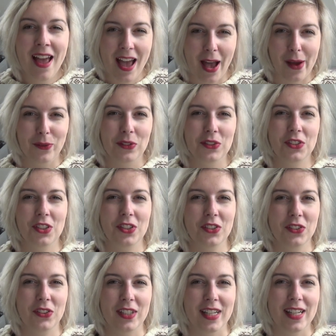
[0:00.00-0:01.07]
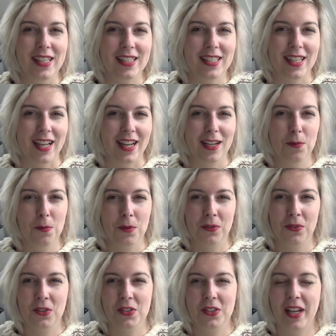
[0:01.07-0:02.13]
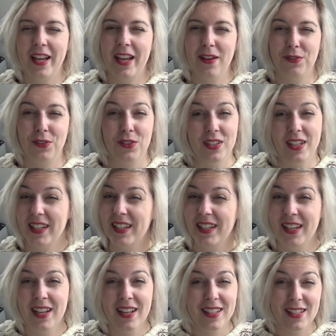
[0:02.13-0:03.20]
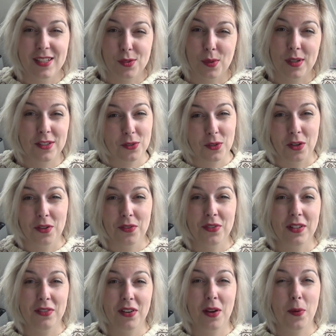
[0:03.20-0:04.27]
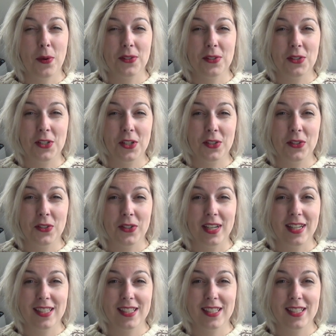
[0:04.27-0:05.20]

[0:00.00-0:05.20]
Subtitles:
I will show you the inside, but first I have to take the sweater off if I want to show you that.